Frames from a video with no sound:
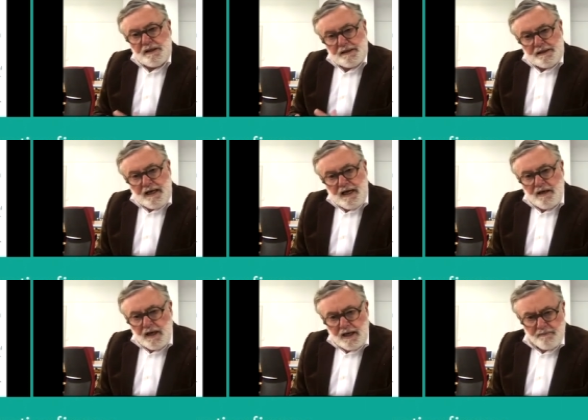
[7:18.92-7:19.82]
in
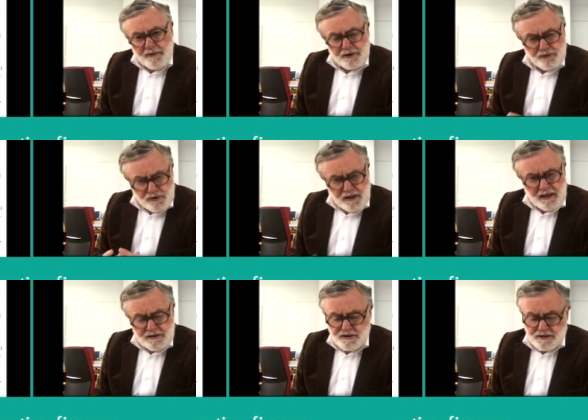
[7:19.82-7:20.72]
harmony. You
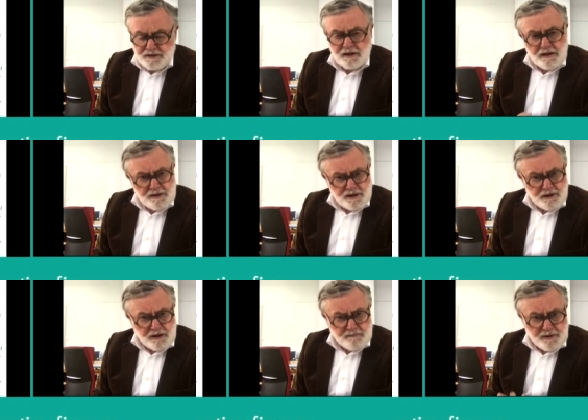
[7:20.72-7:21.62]
can't just
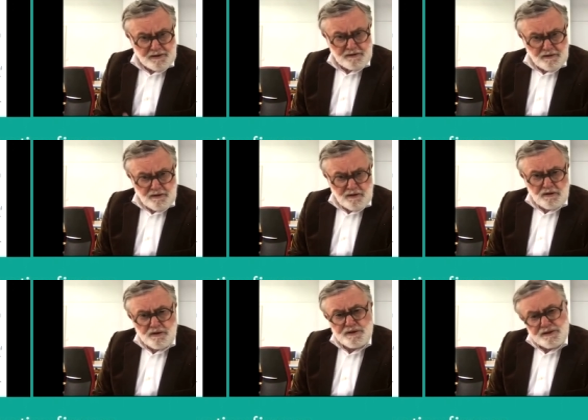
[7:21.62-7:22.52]
cherry pick
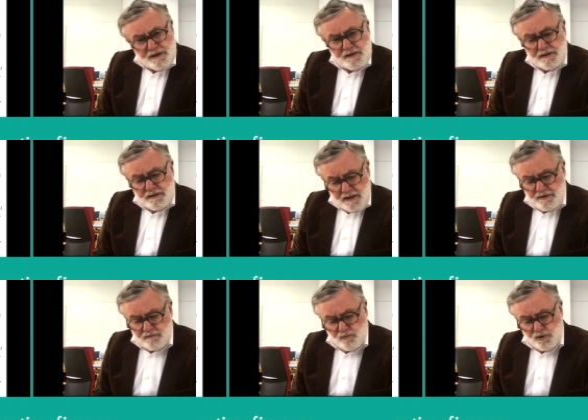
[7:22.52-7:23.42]
because it just
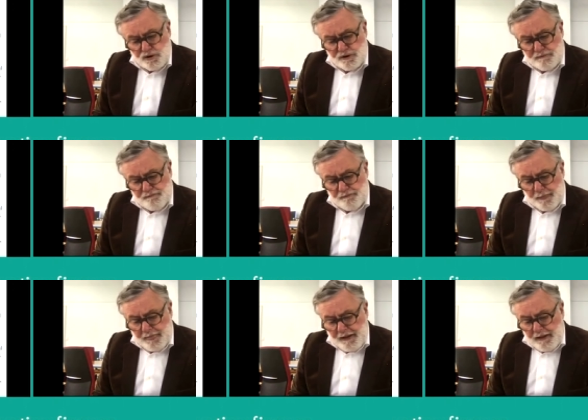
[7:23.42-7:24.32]
doesn't work.
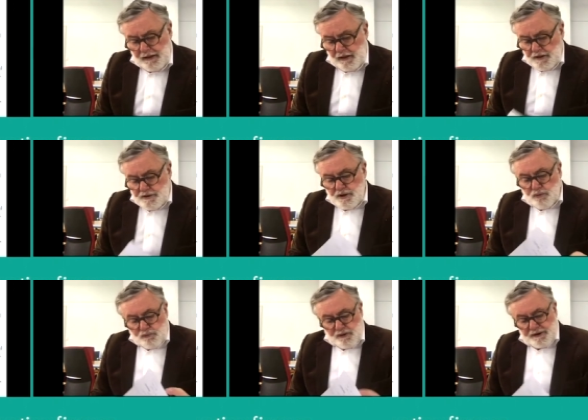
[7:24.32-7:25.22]
So
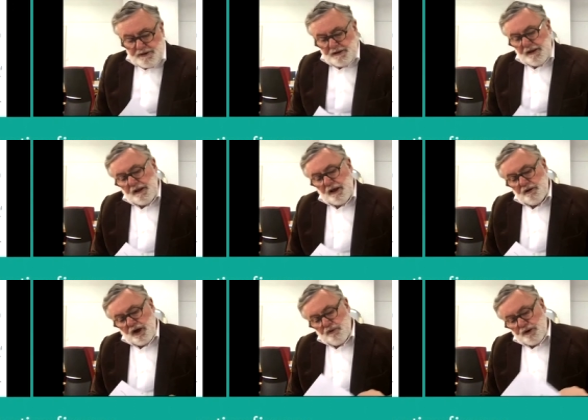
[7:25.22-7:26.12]

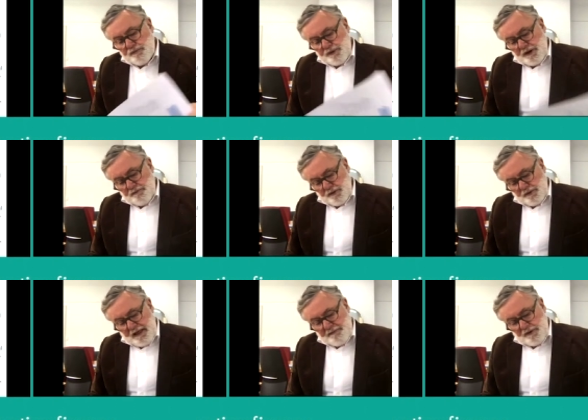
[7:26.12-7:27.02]
I won't
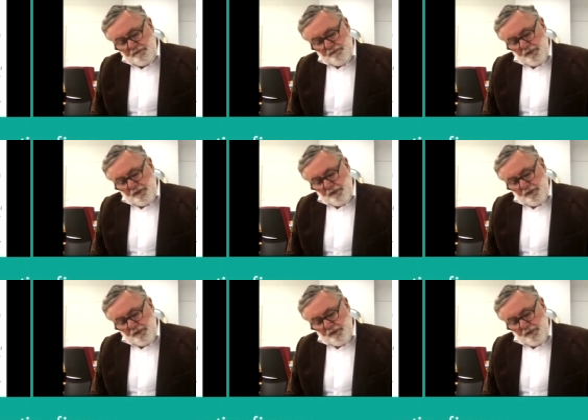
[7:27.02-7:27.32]
labour